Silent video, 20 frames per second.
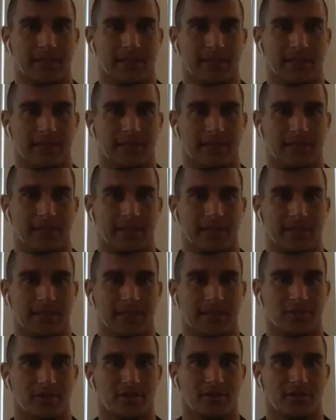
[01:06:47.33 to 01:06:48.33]
an answer.
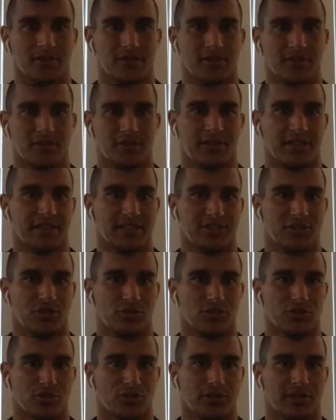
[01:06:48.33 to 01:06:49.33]
Failing
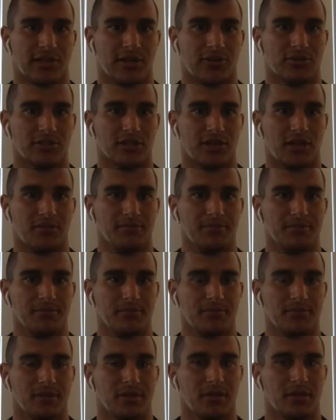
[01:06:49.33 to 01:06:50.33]
is also an
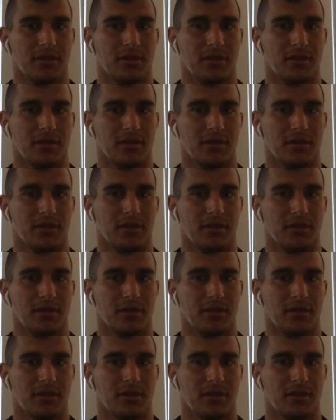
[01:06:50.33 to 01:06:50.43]
outcome.